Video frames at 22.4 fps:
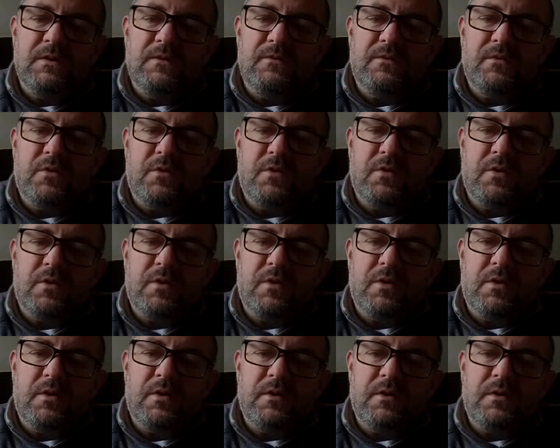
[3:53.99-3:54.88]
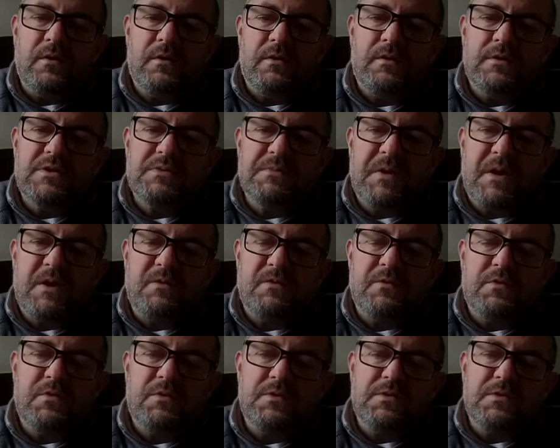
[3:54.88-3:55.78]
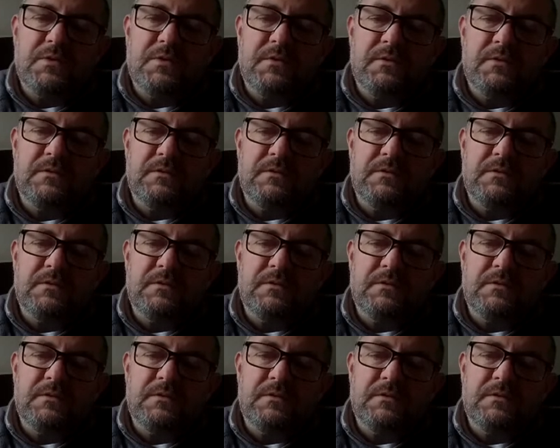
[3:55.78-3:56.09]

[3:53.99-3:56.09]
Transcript: for smartphones,